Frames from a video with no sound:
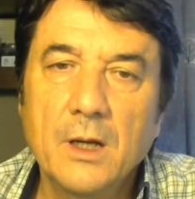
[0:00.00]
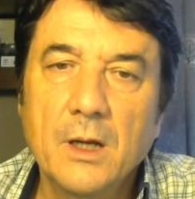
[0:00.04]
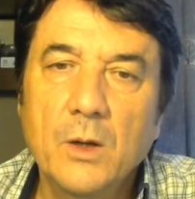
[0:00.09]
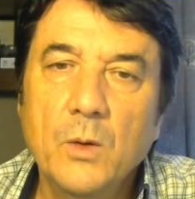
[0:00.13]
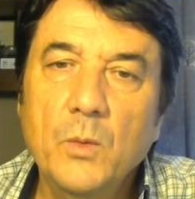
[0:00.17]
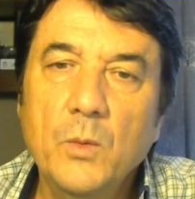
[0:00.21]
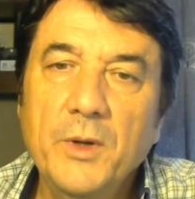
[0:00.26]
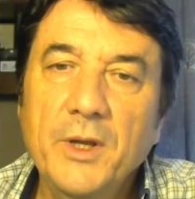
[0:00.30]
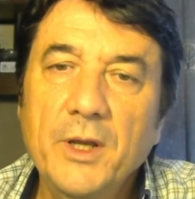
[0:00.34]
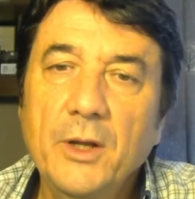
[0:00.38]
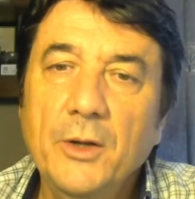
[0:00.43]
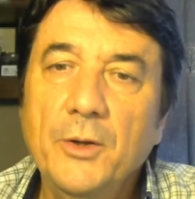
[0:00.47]

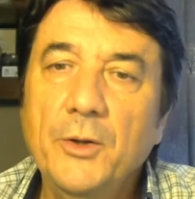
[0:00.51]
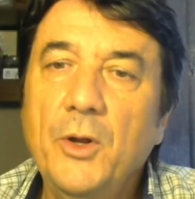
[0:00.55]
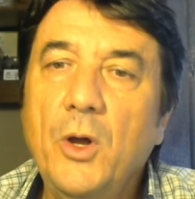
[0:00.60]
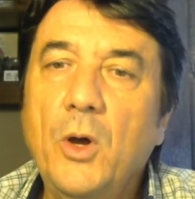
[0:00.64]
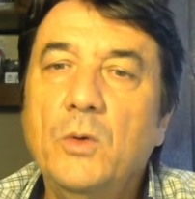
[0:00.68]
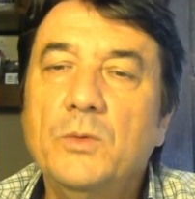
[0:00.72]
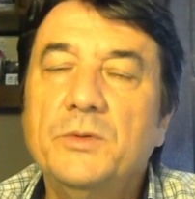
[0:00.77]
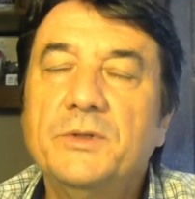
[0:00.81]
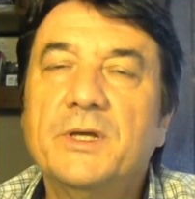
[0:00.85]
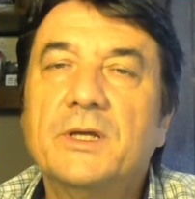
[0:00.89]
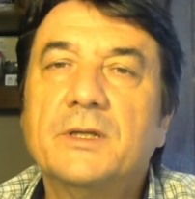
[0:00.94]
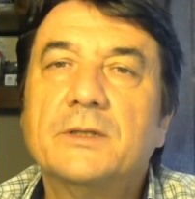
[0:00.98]
We all
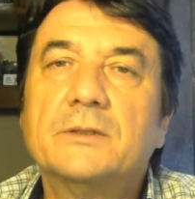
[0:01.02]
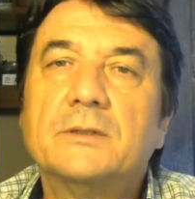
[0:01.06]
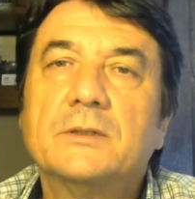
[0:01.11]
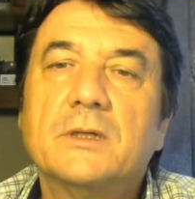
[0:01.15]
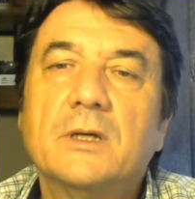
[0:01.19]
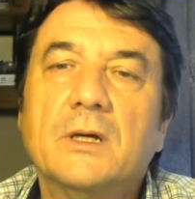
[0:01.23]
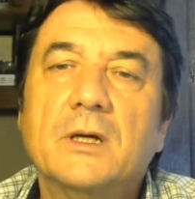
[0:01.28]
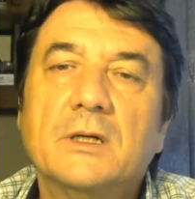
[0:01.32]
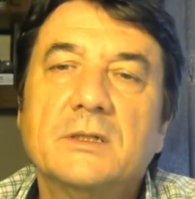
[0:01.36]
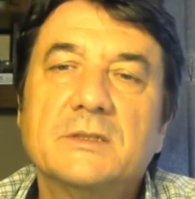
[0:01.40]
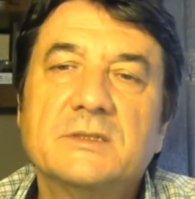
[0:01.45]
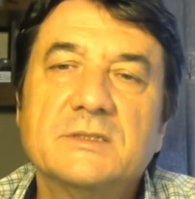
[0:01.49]
know that
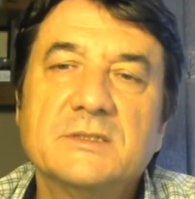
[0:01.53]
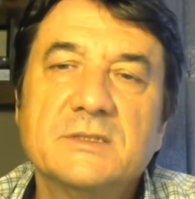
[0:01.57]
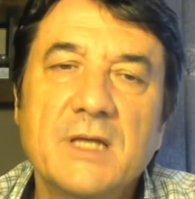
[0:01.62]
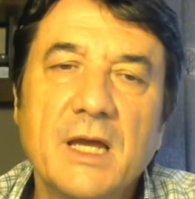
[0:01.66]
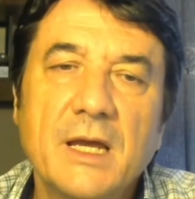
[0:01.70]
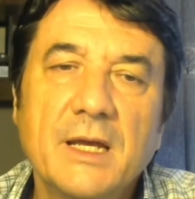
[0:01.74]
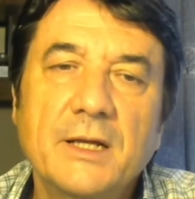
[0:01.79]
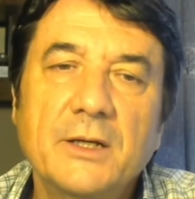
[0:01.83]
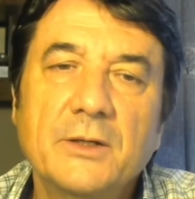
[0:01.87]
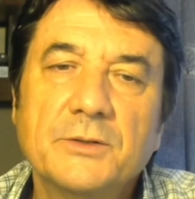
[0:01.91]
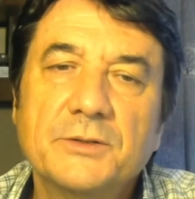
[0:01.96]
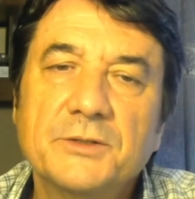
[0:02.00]
a
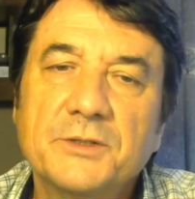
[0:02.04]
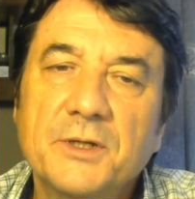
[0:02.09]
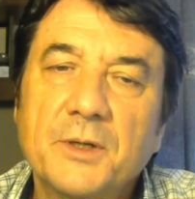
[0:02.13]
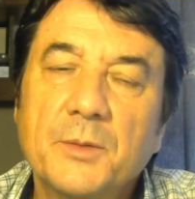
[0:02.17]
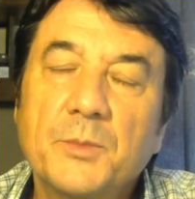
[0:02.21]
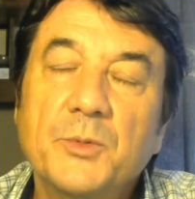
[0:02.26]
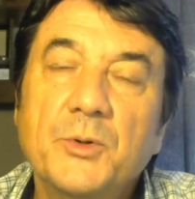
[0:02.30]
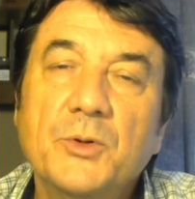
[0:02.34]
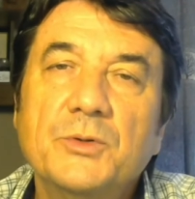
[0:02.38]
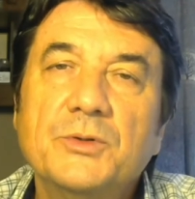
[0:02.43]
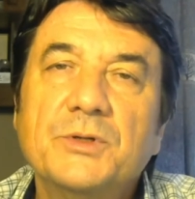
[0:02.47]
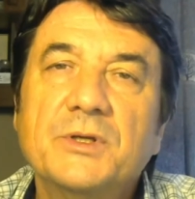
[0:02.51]

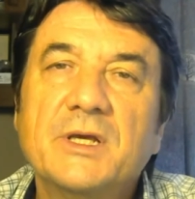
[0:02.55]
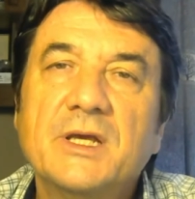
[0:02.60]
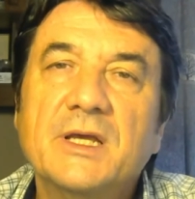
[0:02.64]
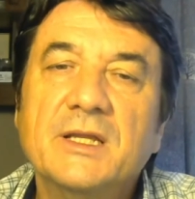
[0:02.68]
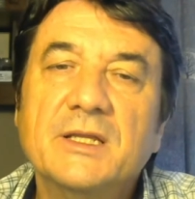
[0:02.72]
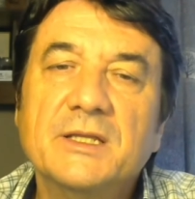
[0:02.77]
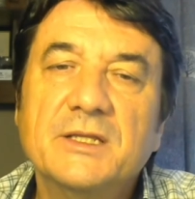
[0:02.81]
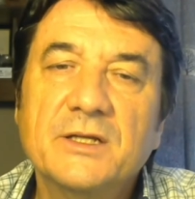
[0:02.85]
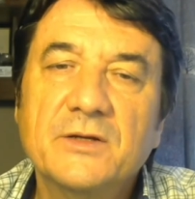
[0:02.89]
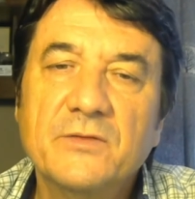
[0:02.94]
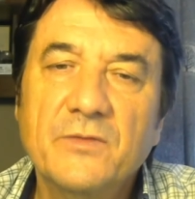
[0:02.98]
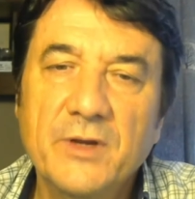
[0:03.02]
psychotherapeutic
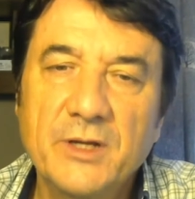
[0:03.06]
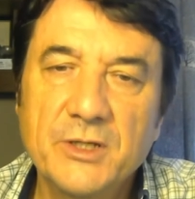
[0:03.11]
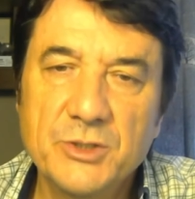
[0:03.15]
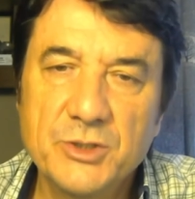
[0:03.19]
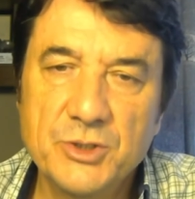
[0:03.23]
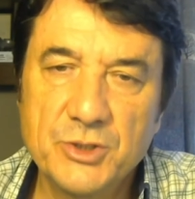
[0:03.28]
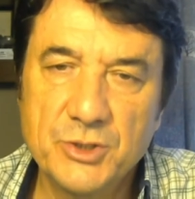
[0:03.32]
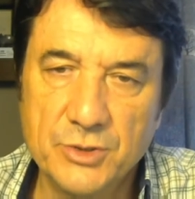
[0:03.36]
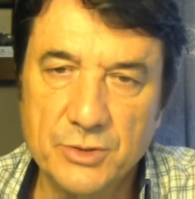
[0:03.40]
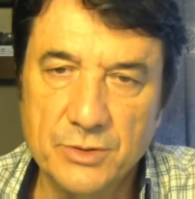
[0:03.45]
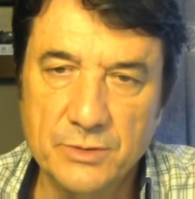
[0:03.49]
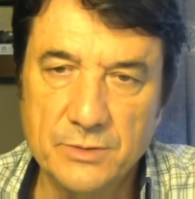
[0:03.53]

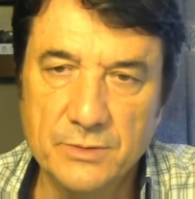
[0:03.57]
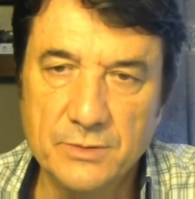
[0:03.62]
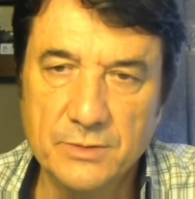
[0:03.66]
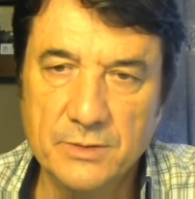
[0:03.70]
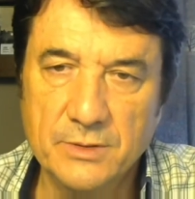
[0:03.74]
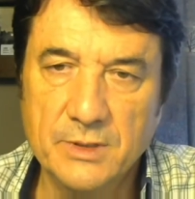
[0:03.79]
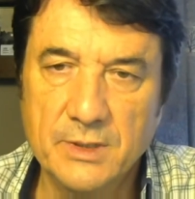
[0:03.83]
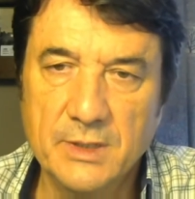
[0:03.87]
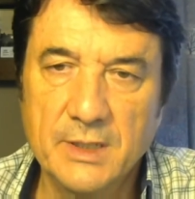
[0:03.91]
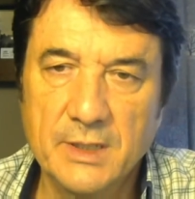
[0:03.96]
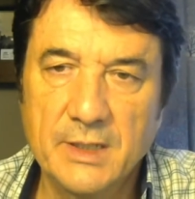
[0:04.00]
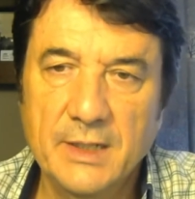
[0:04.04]
intervention
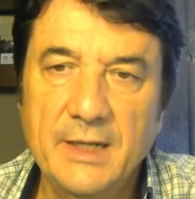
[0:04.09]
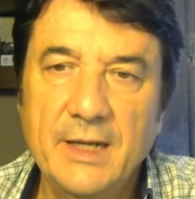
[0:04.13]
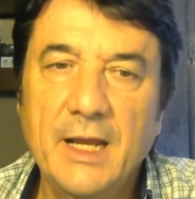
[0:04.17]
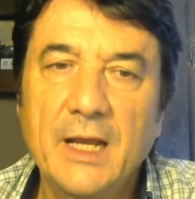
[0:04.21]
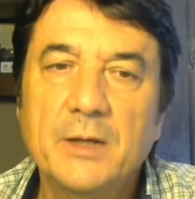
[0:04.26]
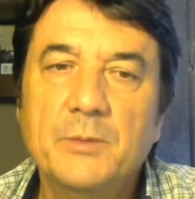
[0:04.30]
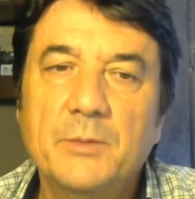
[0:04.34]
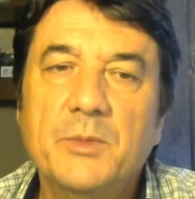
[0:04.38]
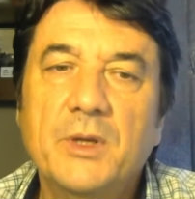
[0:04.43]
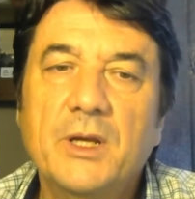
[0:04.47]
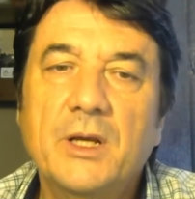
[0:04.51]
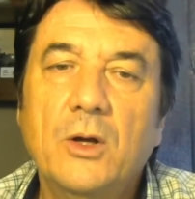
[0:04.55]

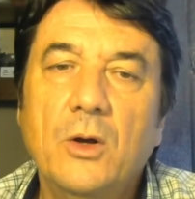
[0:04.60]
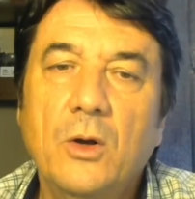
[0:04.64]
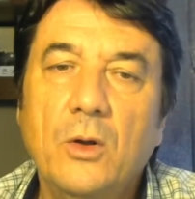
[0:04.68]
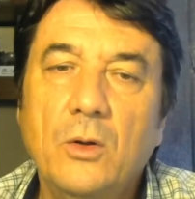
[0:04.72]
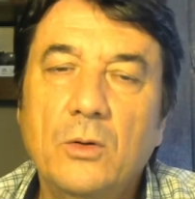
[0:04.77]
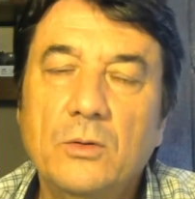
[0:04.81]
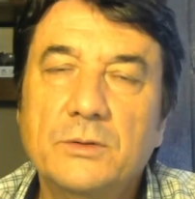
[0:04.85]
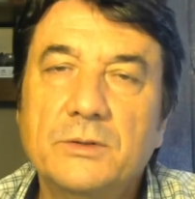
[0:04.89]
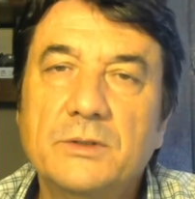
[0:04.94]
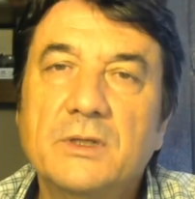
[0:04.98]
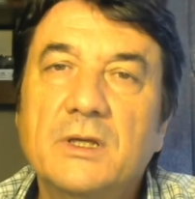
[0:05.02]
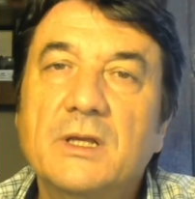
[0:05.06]
can be
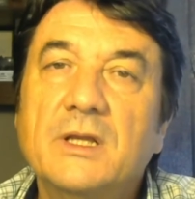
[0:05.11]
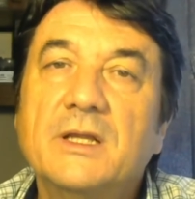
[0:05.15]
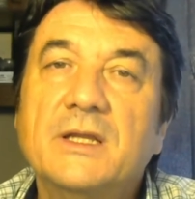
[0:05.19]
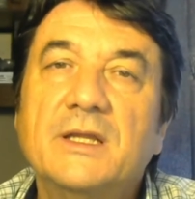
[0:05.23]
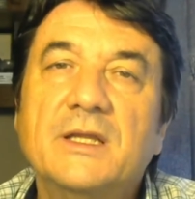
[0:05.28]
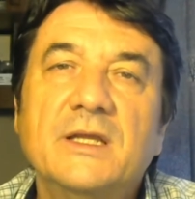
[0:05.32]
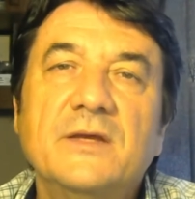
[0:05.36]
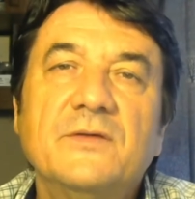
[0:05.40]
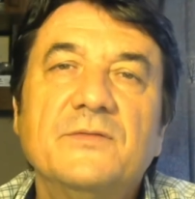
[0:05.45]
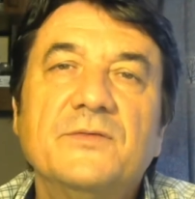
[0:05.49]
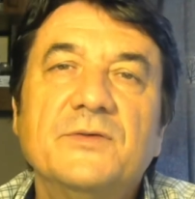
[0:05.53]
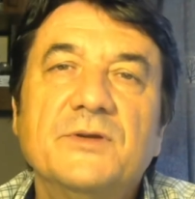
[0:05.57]
called
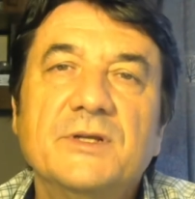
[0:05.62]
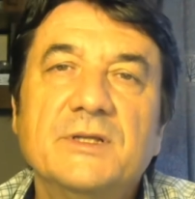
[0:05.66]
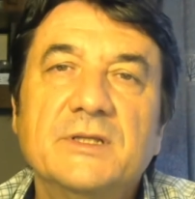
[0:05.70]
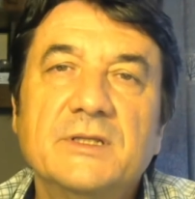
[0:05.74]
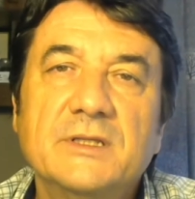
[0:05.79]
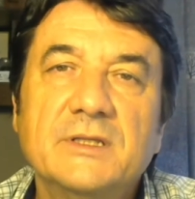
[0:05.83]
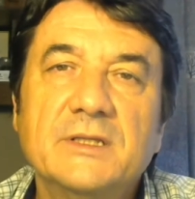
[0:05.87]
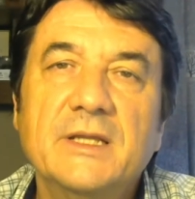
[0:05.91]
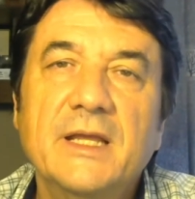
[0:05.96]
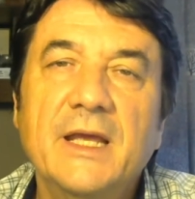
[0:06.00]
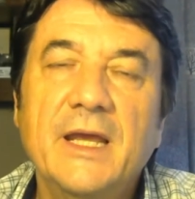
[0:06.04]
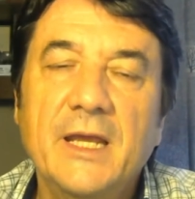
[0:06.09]

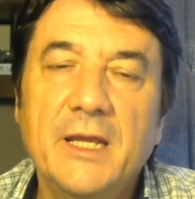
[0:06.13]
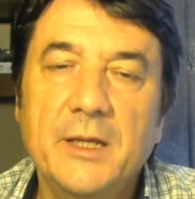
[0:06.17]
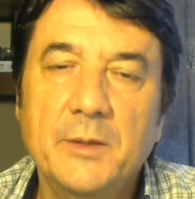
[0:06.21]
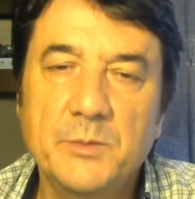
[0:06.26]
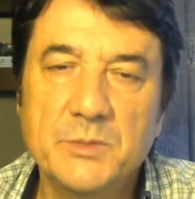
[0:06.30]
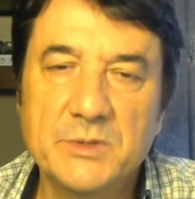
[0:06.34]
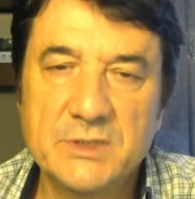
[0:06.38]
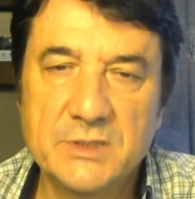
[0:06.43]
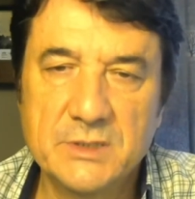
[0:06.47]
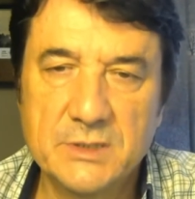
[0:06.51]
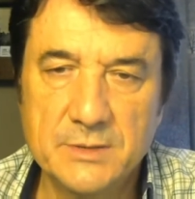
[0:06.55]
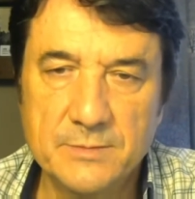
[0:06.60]
different
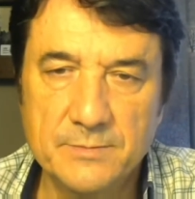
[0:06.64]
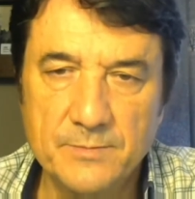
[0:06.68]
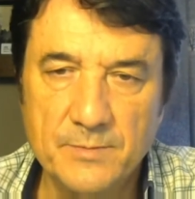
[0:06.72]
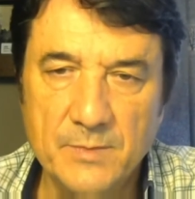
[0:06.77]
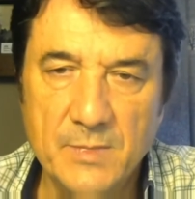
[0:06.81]
names,